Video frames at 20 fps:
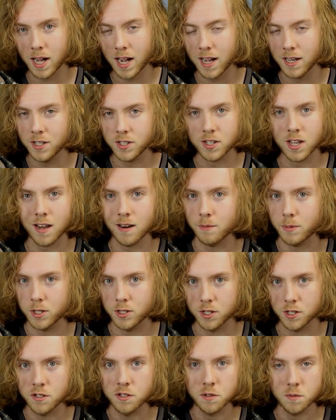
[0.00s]
I just got a bunch
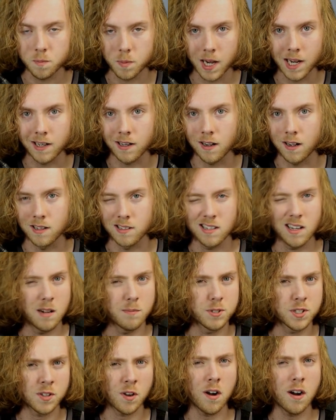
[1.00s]
of dupe Pycons. And I'm
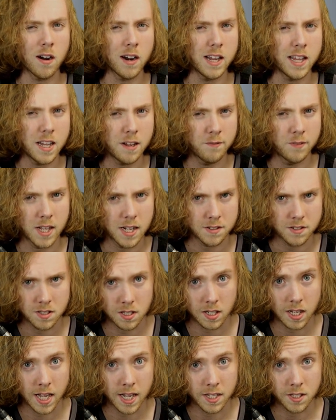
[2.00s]
sorry if that's the
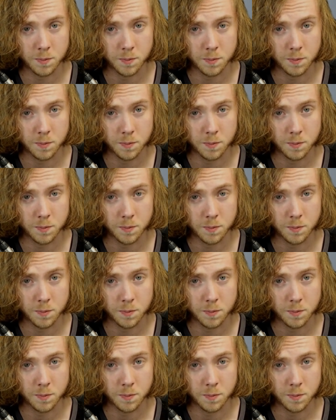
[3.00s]
case,